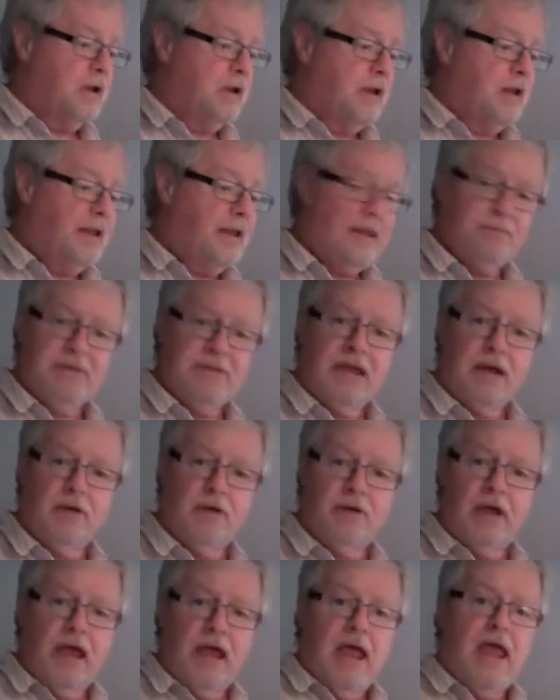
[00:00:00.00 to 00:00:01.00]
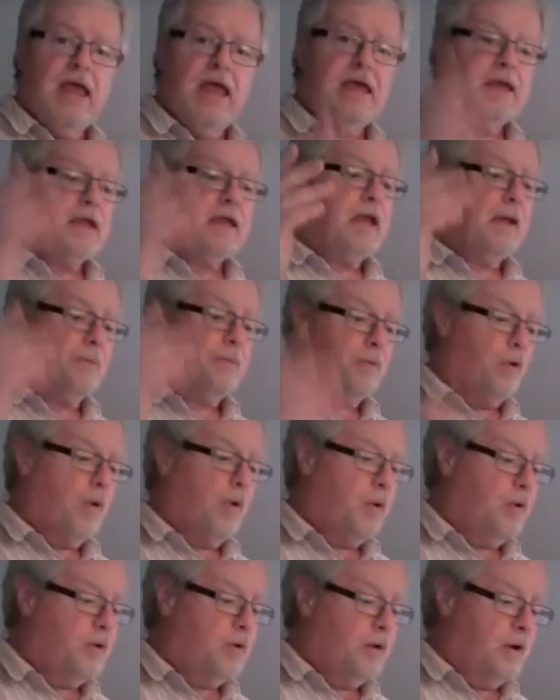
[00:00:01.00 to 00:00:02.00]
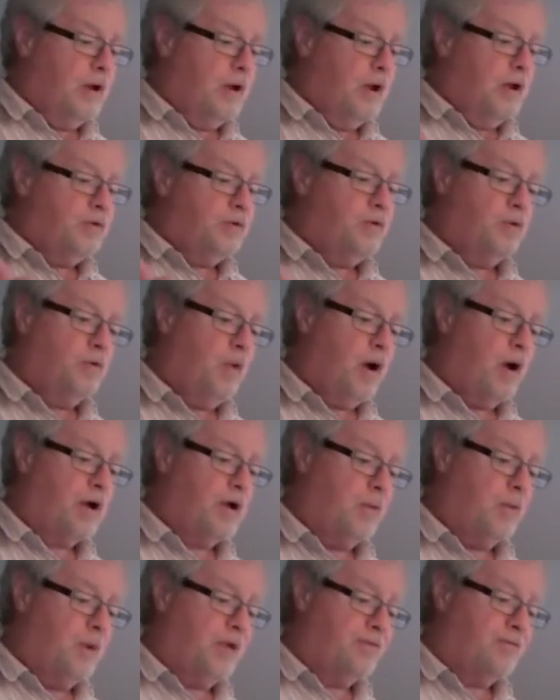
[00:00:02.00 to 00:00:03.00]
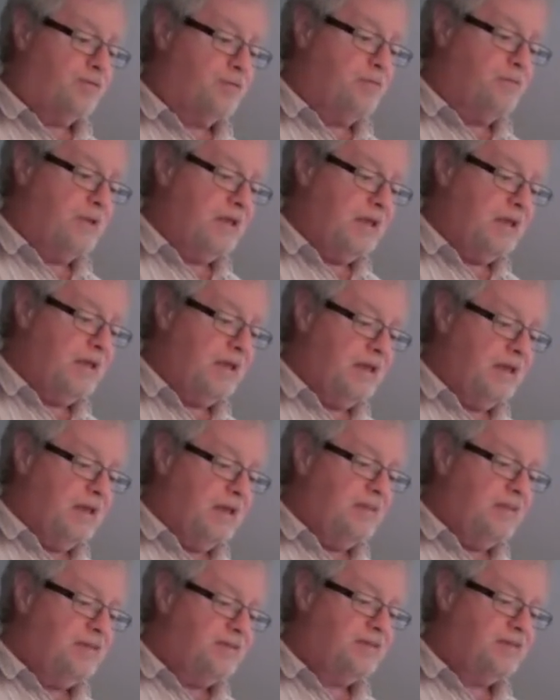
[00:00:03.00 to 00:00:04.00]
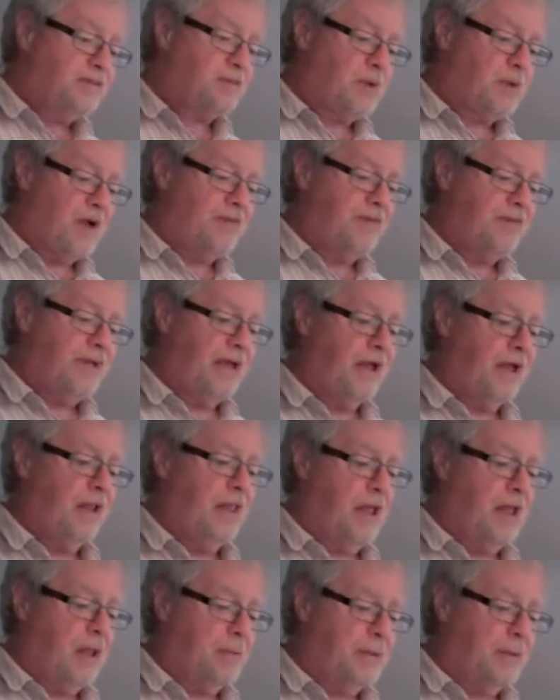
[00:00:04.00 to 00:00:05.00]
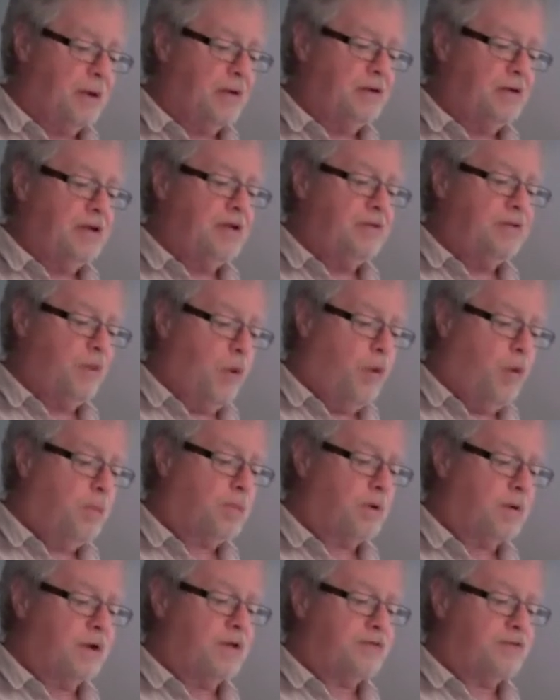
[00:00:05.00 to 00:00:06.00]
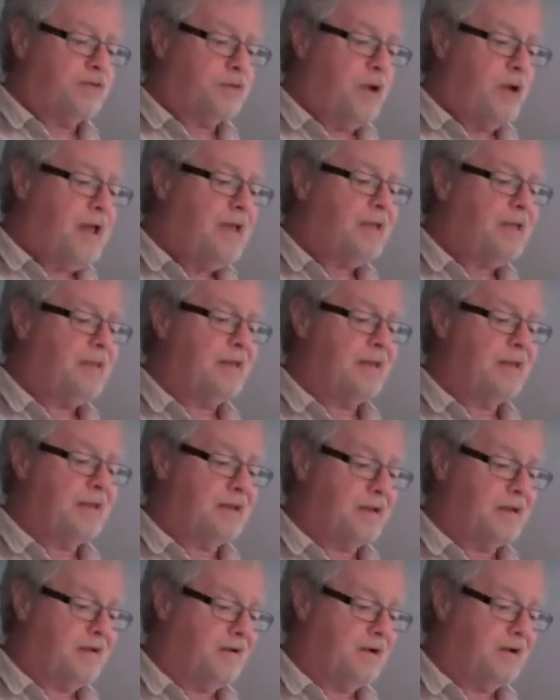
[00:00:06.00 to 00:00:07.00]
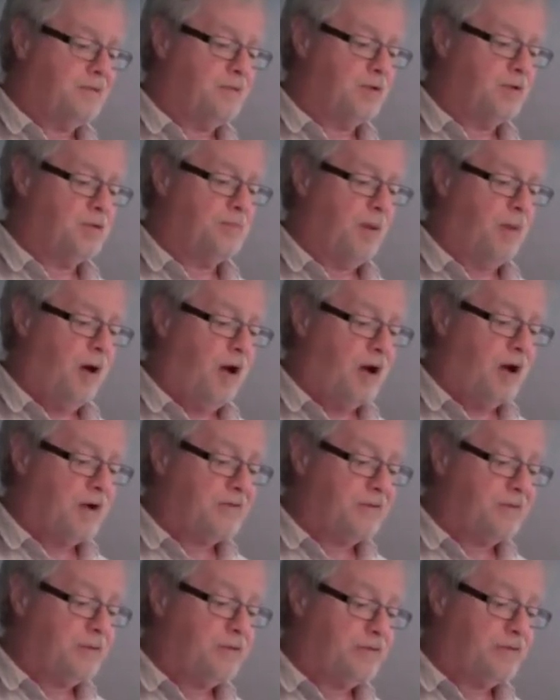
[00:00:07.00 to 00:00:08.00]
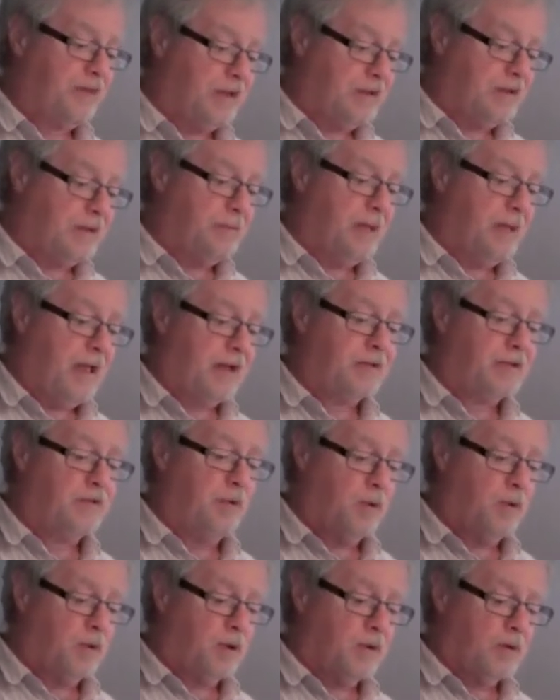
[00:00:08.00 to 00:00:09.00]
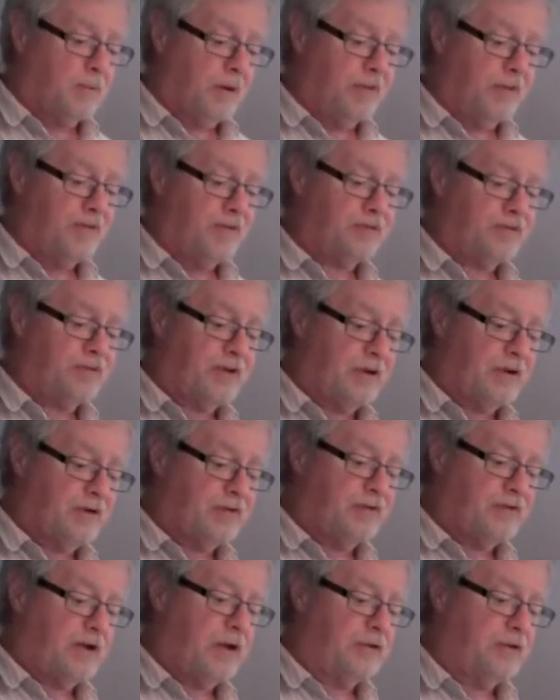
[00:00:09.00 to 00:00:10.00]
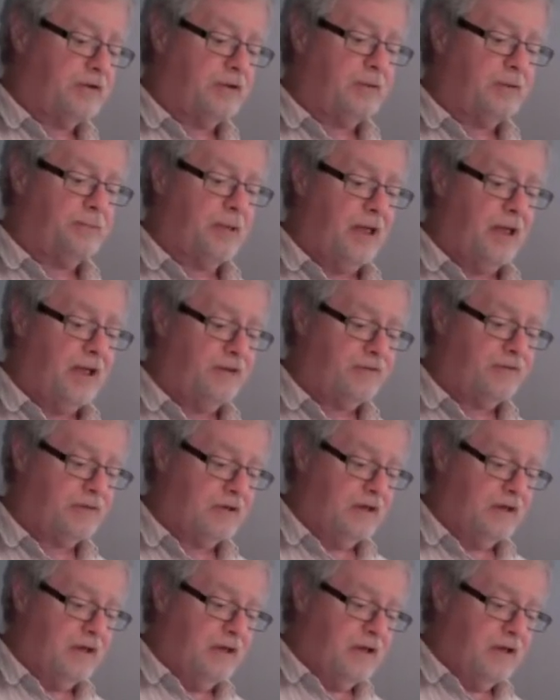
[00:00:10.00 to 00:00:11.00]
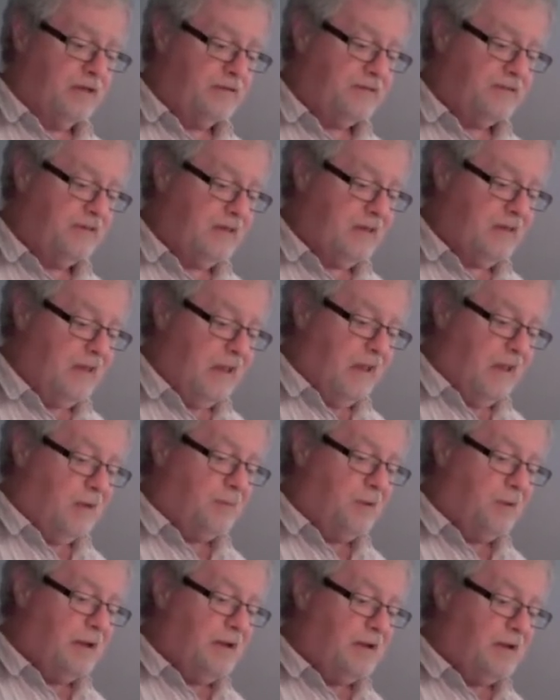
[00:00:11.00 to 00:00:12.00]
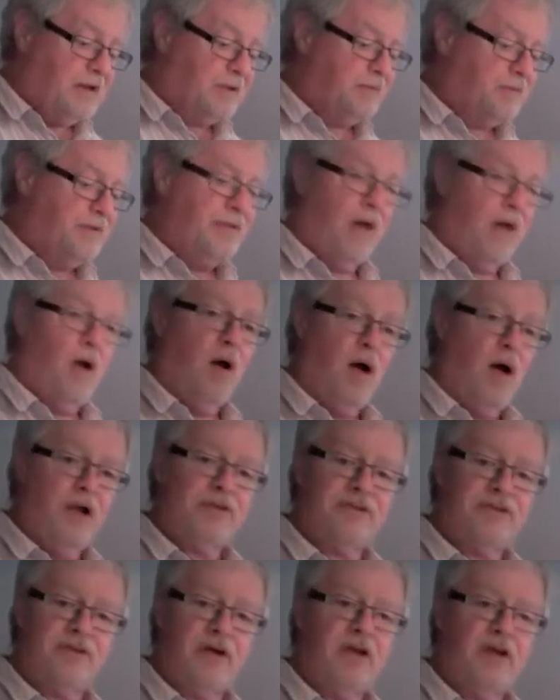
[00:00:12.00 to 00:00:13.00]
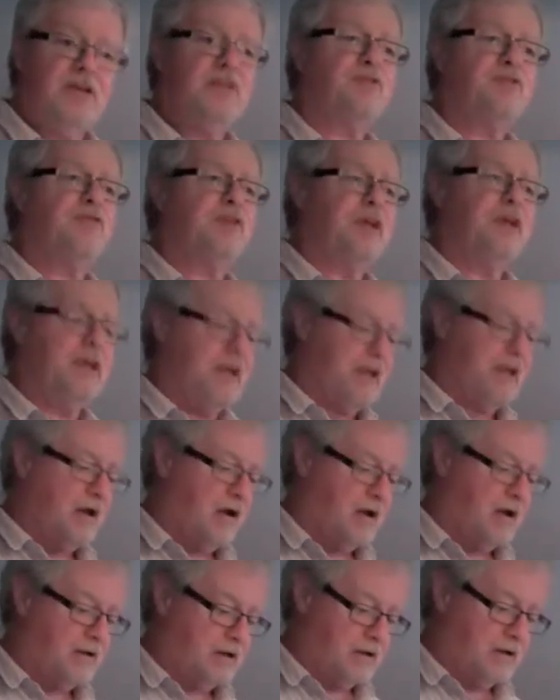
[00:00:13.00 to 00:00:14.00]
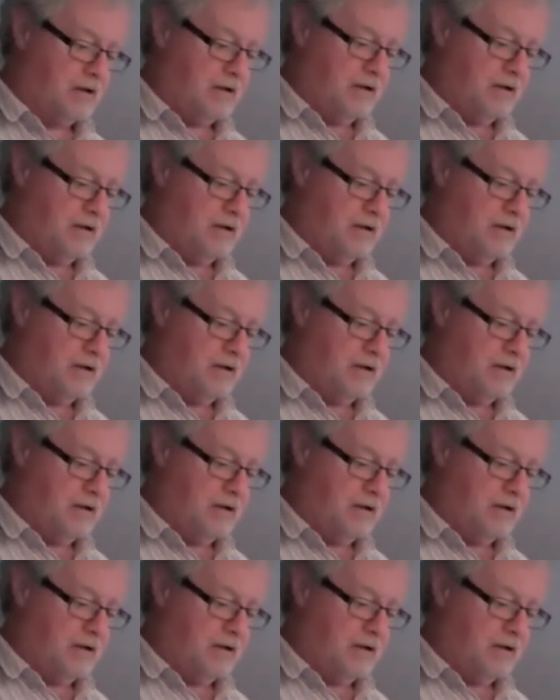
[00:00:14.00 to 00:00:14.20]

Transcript: Let me out. Hey, cabron, don't walk away from me. This is Raphael Alberti's opera, strangling in a cardboard box outside the back door by the stairs down to the plaza. See, right here in the hot sun in Frigiliana.